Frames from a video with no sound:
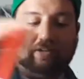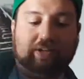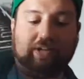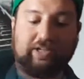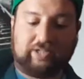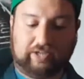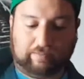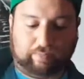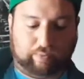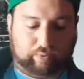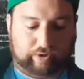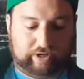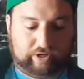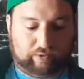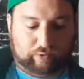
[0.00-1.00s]
it's actually a
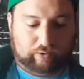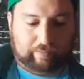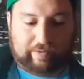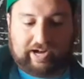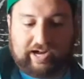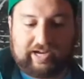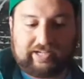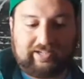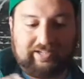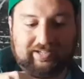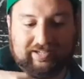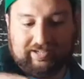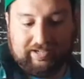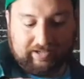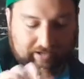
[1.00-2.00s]
pretty cool box.
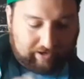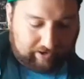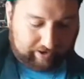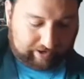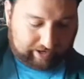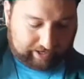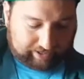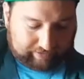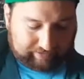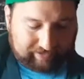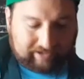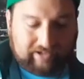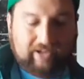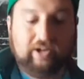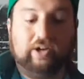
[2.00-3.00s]
Alright.
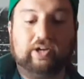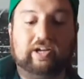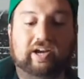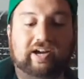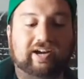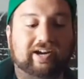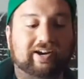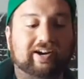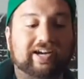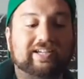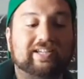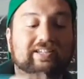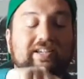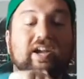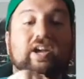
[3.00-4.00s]
Alright,
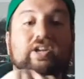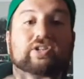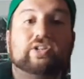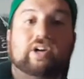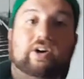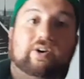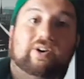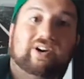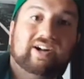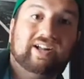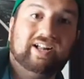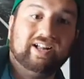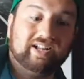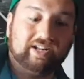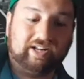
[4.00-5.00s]
just, so...
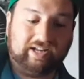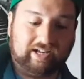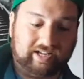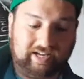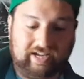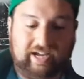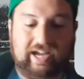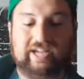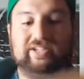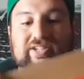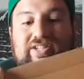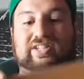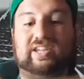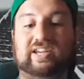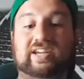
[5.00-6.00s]
As you
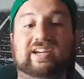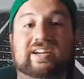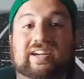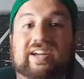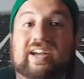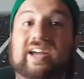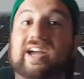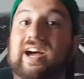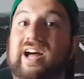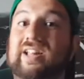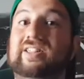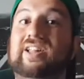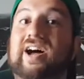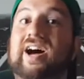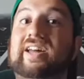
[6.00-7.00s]
see, a
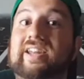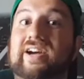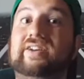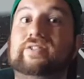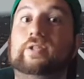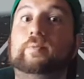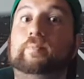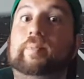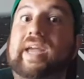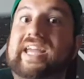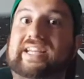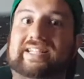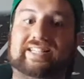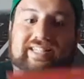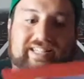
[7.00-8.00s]
lot of
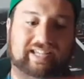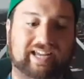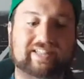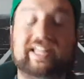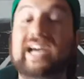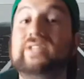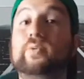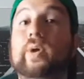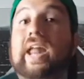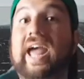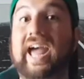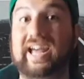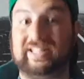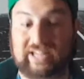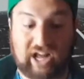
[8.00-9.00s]
space. That's what it
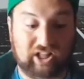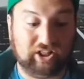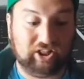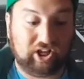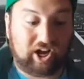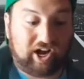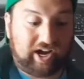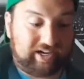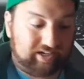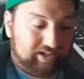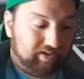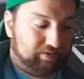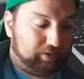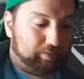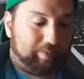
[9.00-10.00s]
has, a lot
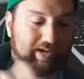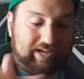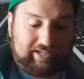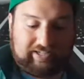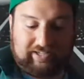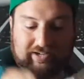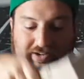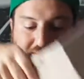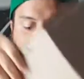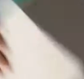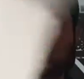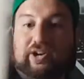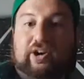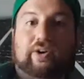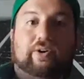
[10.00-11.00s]
of space. So,
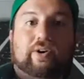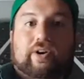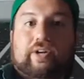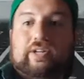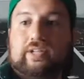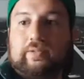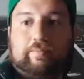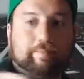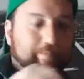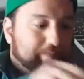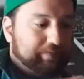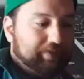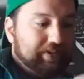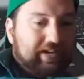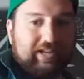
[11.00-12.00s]
you know,
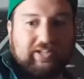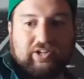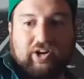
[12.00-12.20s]
that's